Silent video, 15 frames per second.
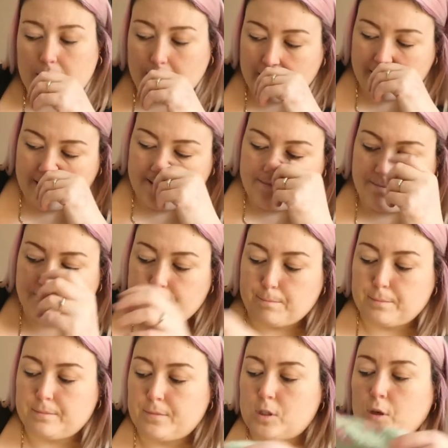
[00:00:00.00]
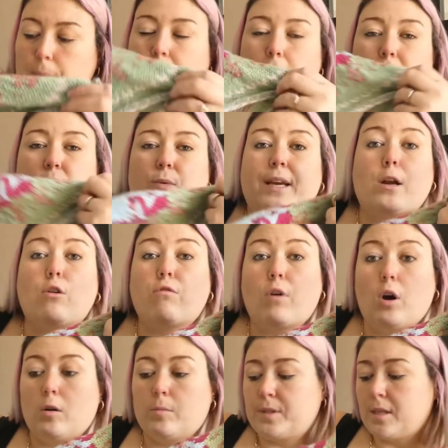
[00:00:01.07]
So maybe do it
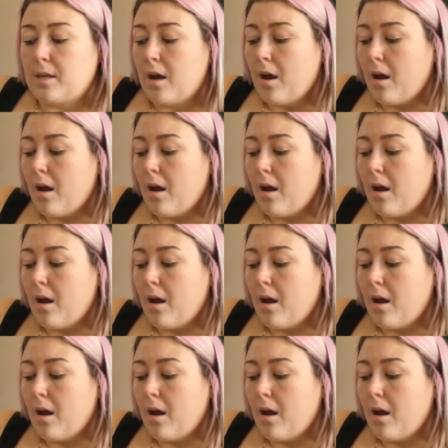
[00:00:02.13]
cropped.